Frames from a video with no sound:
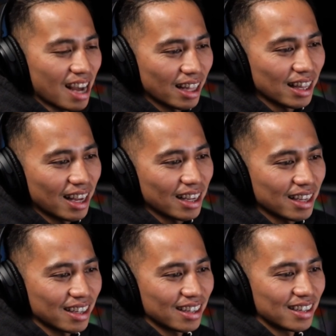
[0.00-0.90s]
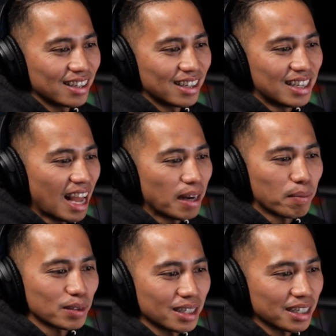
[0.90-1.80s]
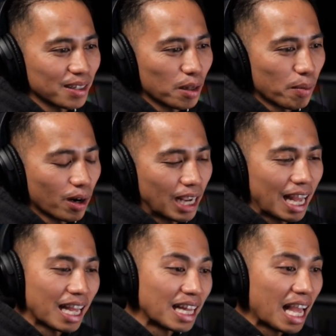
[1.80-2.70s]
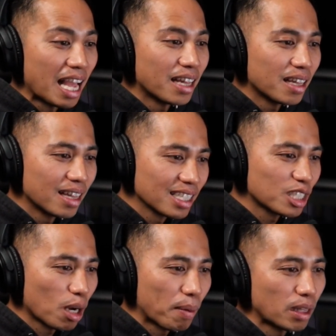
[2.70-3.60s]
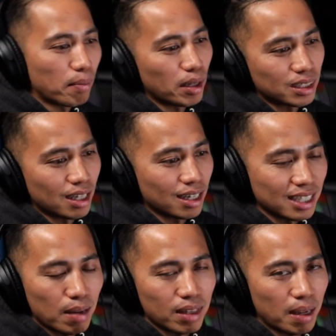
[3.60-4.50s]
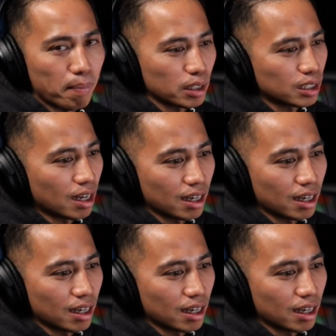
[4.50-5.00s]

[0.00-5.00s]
like 90% of the other market. And let's talk about the buttstock. Same thing, buttstock,